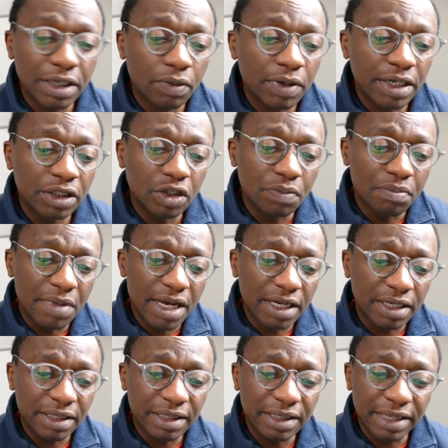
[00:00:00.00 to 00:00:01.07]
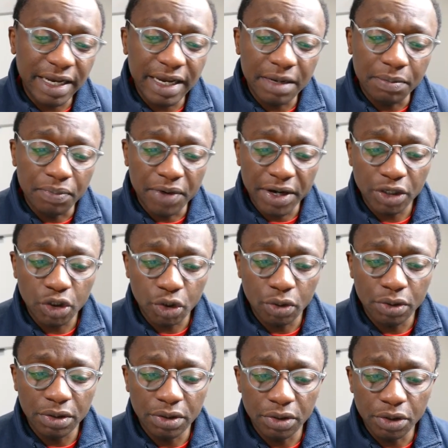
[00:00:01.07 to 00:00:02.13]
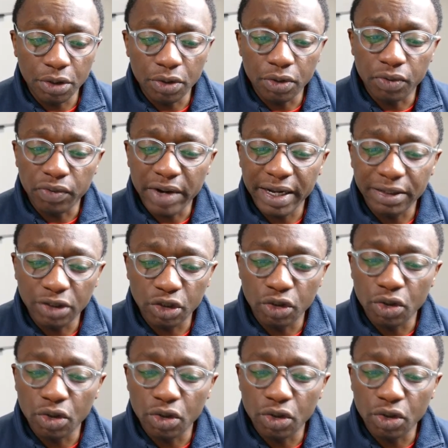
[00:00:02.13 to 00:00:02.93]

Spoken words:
I wanted to make is stay abreast on grants,